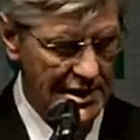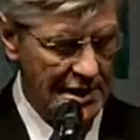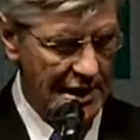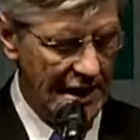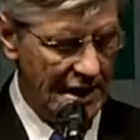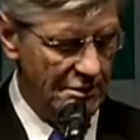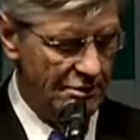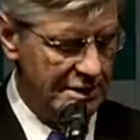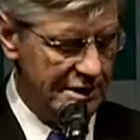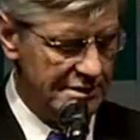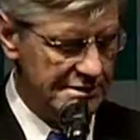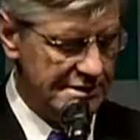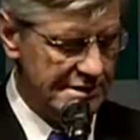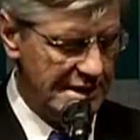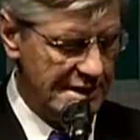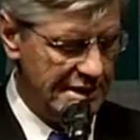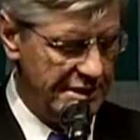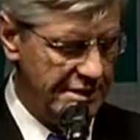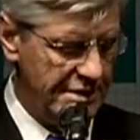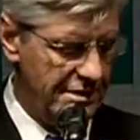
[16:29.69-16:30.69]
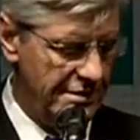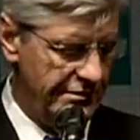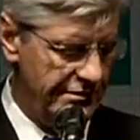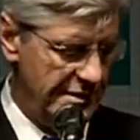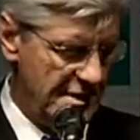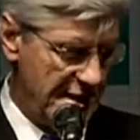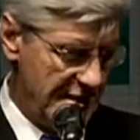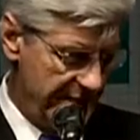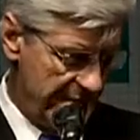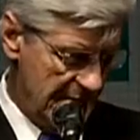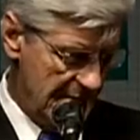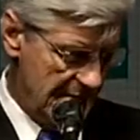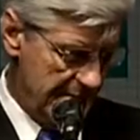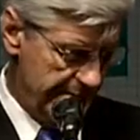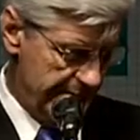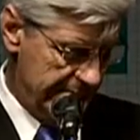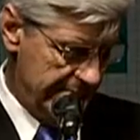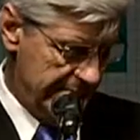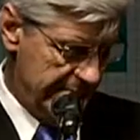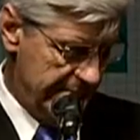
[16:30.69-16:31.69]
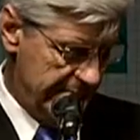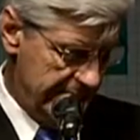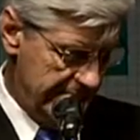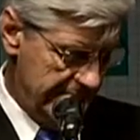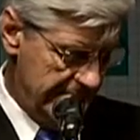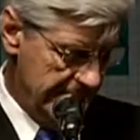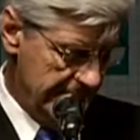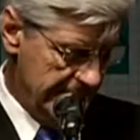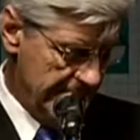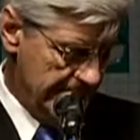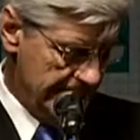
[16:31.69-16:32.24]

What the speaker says: I will tell you, if you have an opportunity